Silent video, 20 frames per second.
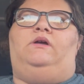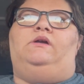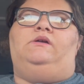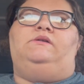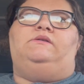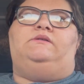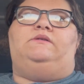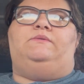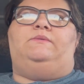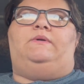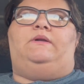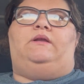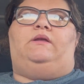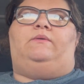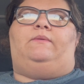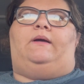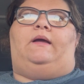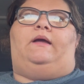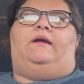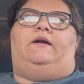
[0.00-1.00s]
So
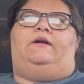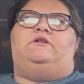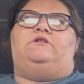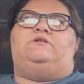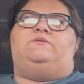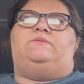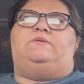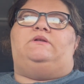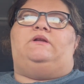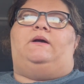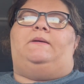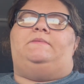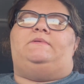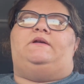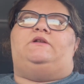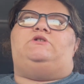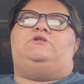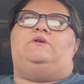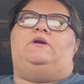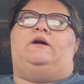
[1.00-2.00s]
anyway, I just wanted to
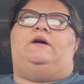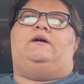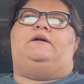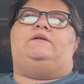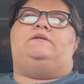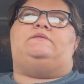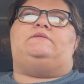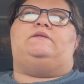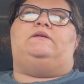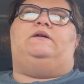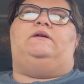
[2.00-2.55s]
update you guys.